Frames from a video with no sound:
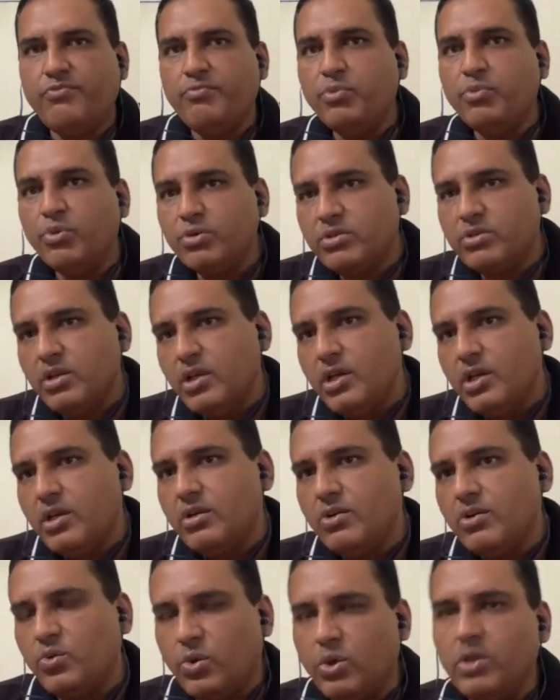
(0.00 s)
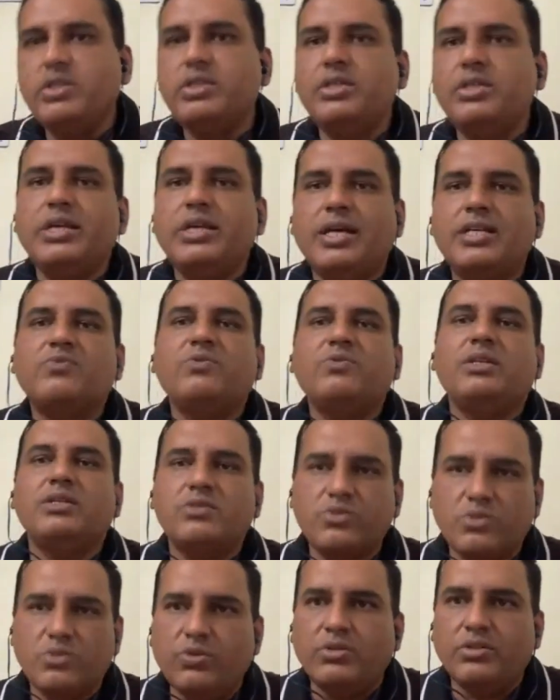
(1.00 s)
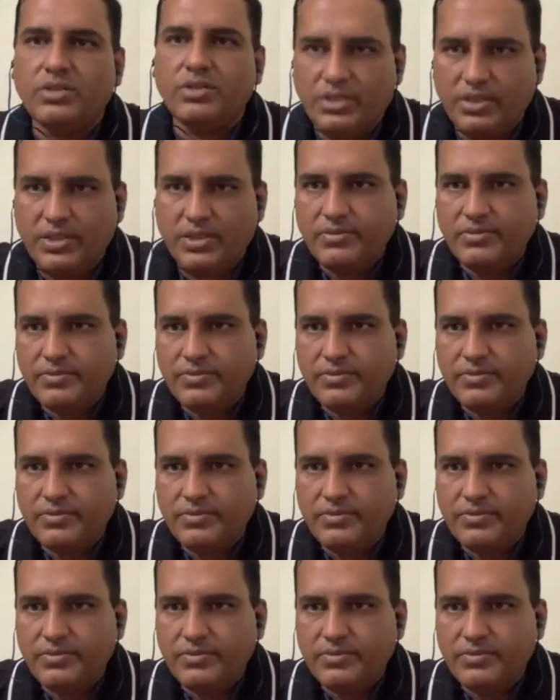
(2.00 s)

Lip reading: both quality as well as quantity.